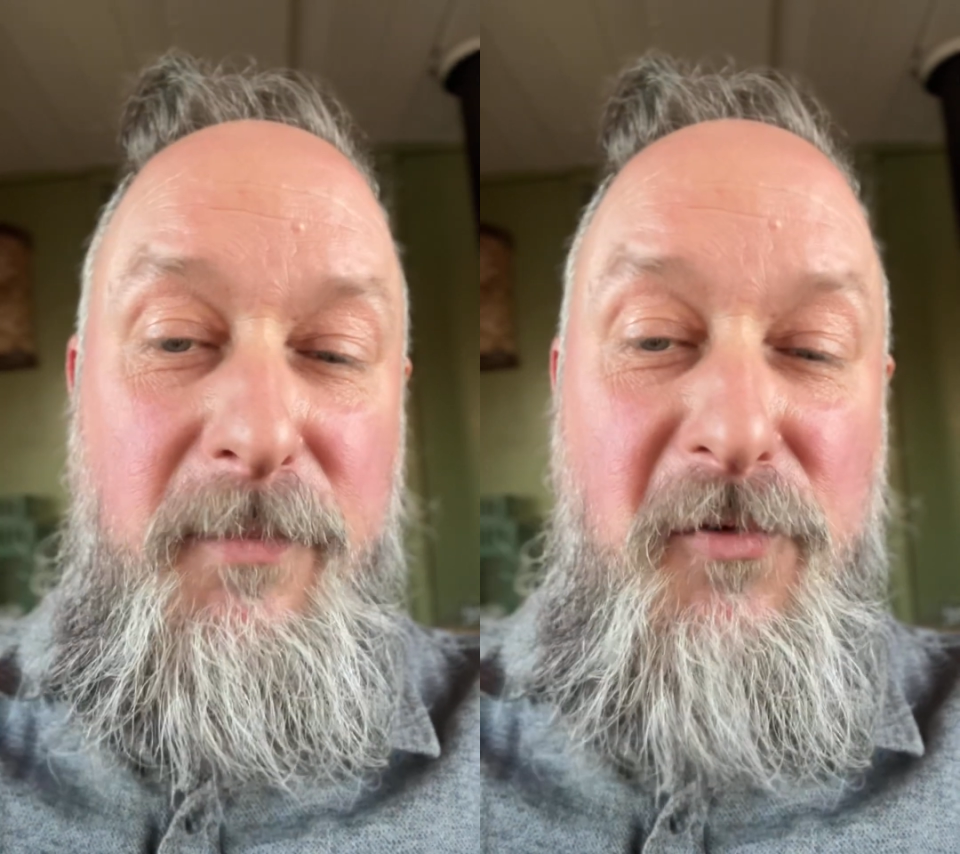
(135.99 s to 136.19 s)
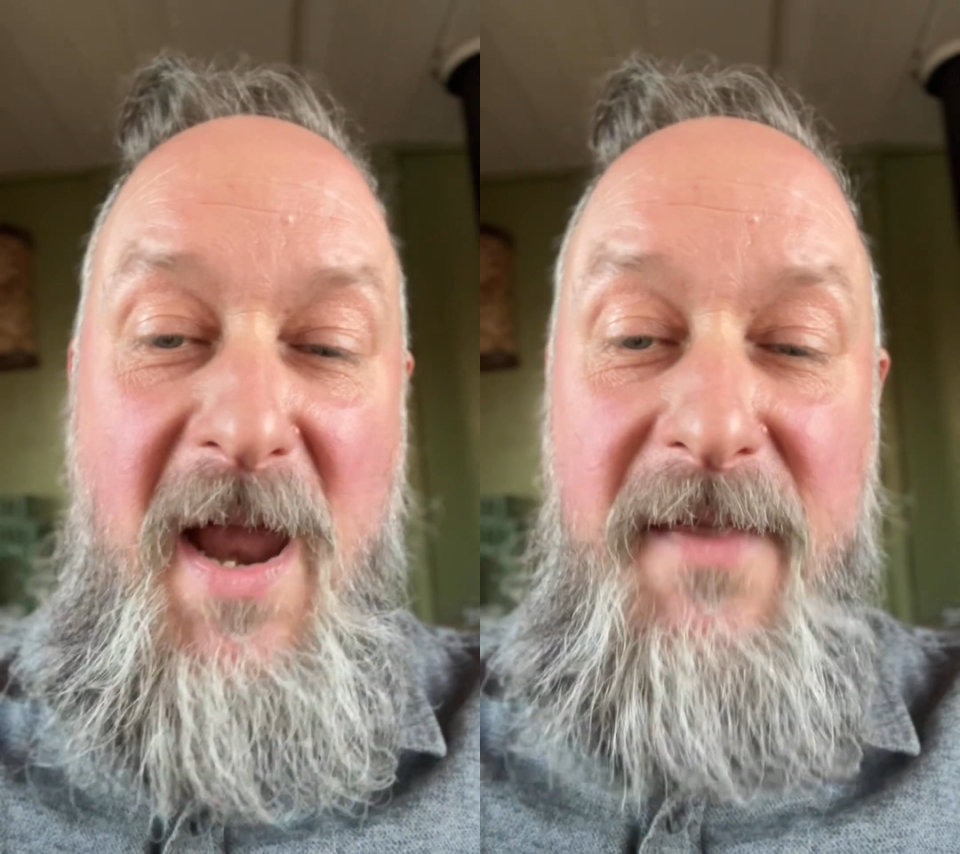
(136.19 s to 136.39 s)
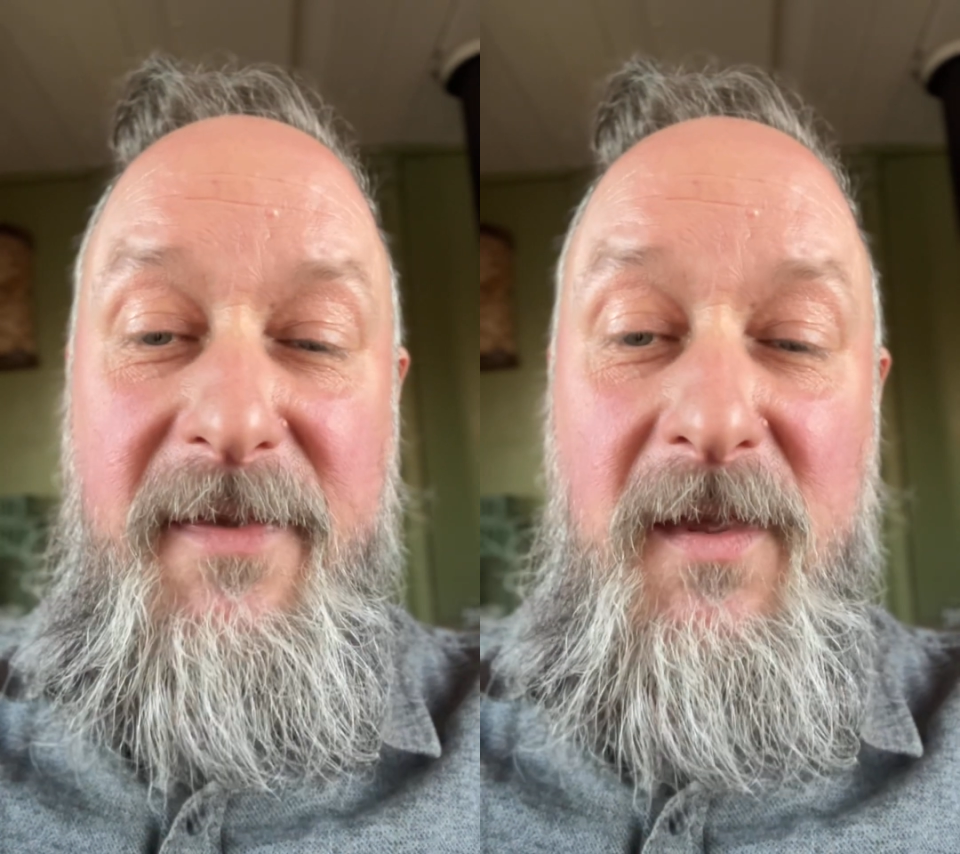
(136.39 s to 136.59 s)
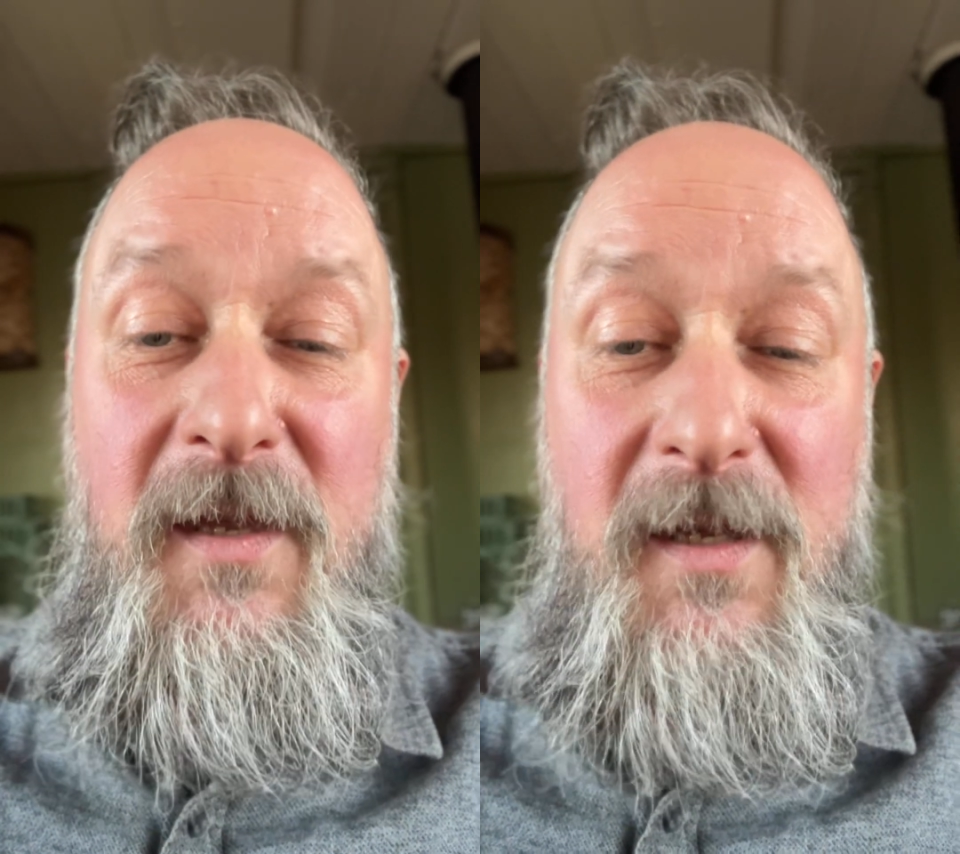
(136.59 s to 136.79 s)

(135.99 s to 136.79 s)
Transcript: breath,